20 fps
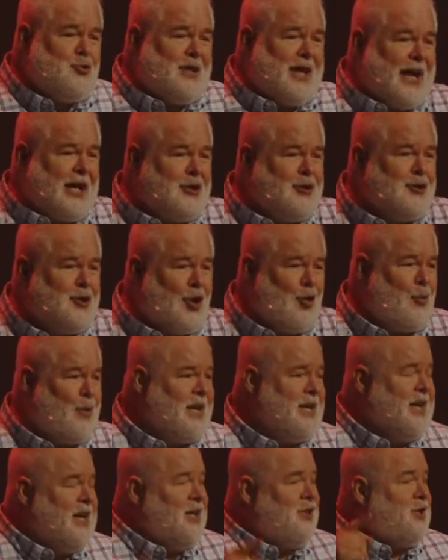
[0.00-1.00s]
that
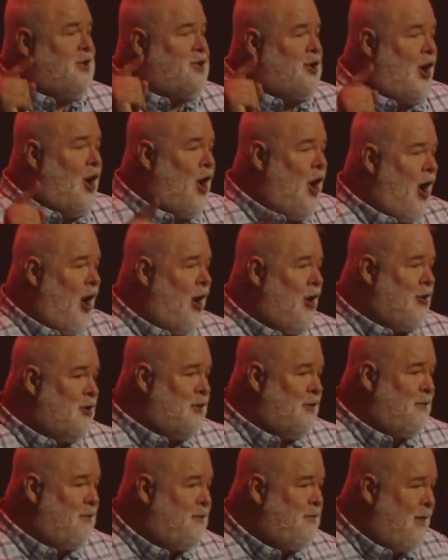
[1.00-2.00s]
knowing that the heart of
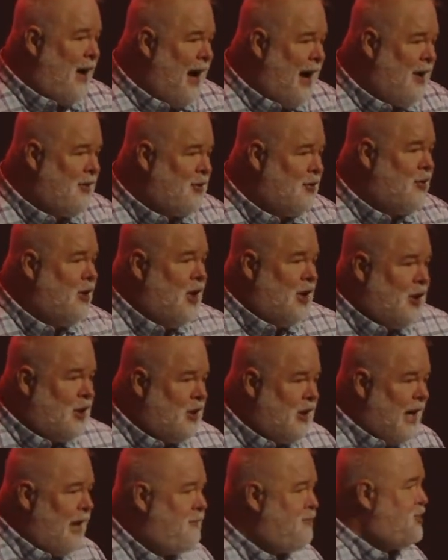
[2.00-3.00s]
the Father
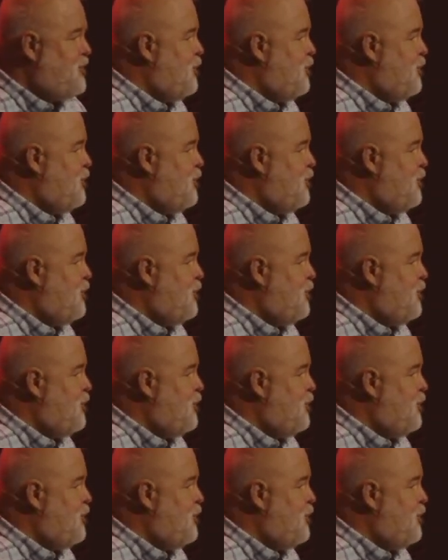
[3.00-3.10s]
loves